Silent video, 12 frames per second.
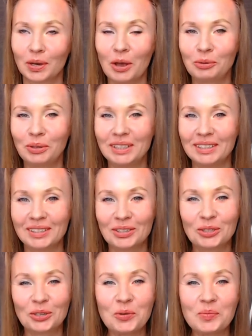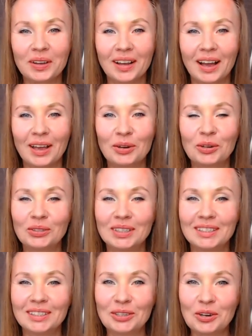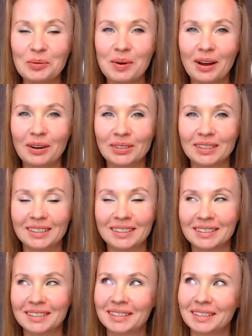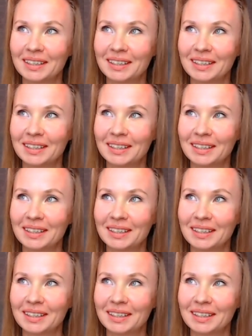I already so much, I already talk about it and